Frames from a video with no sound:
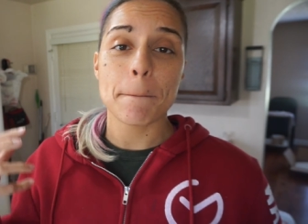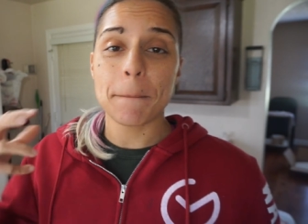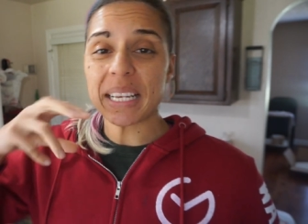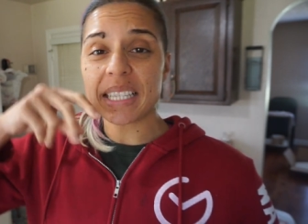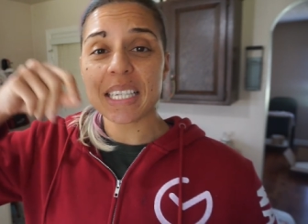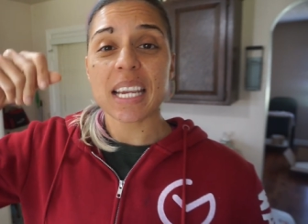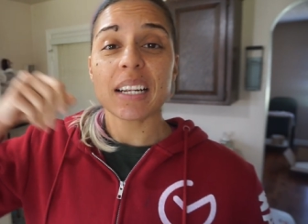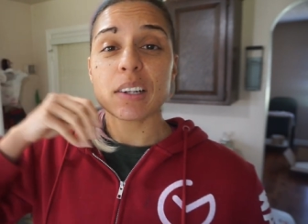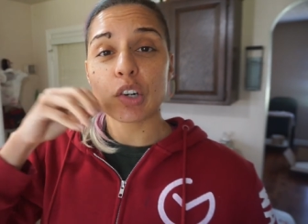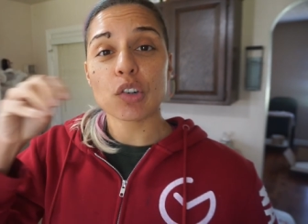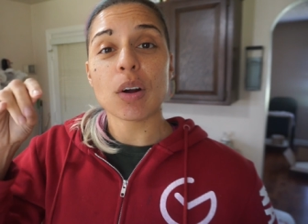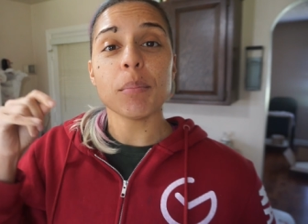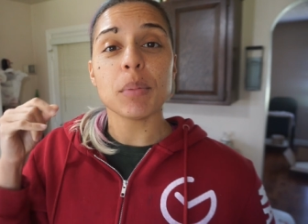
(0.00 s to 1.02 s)
biscuit
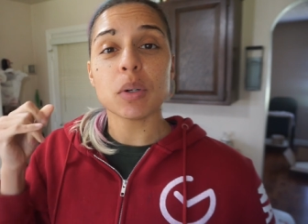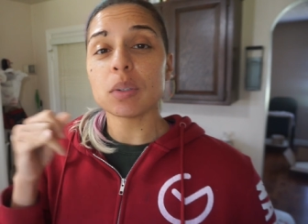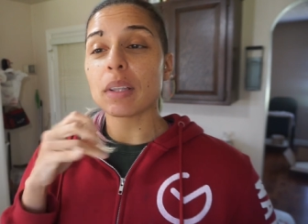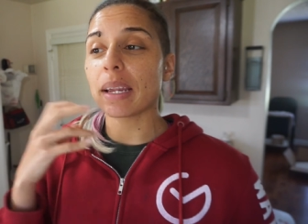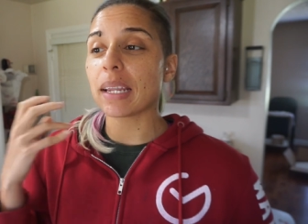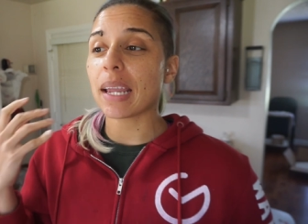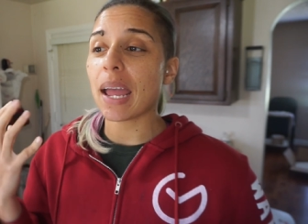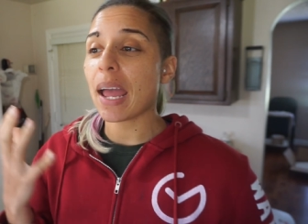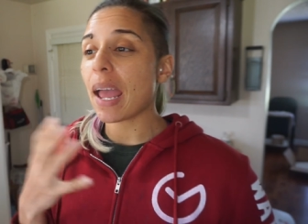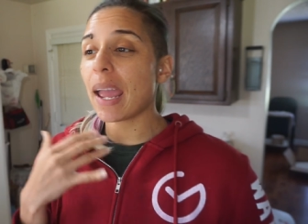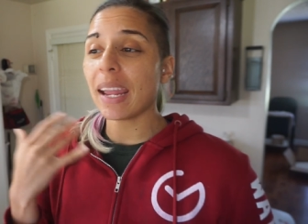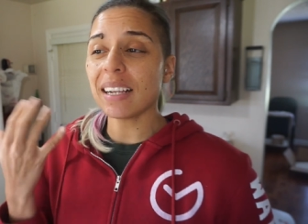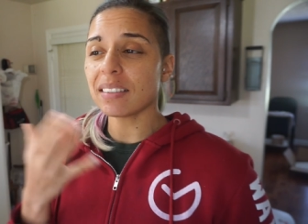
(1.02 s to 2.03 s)
crumble, like
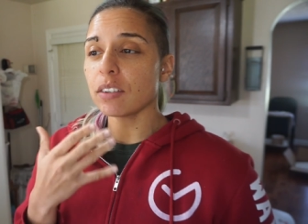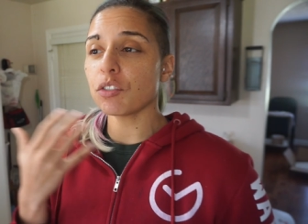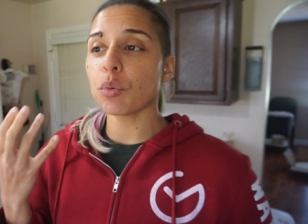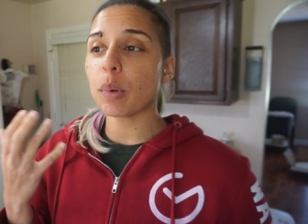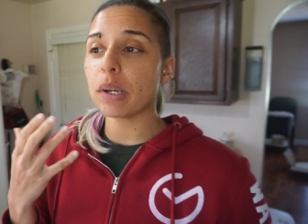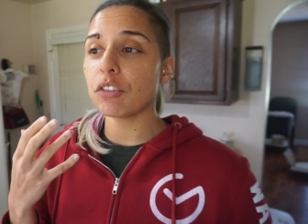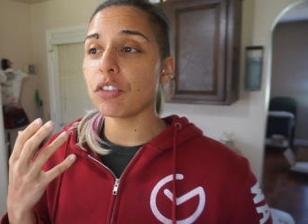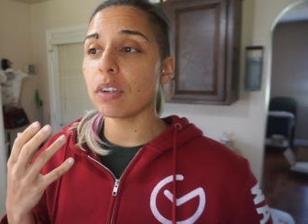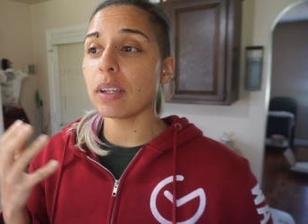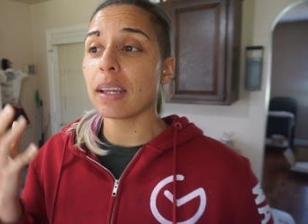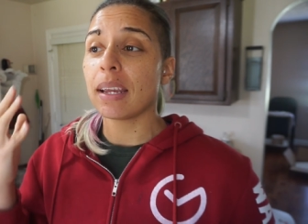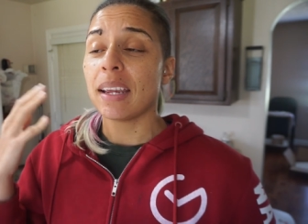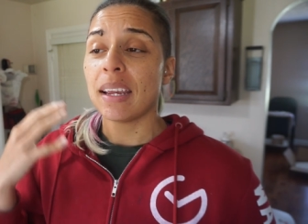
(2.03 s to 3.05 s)
egg situation,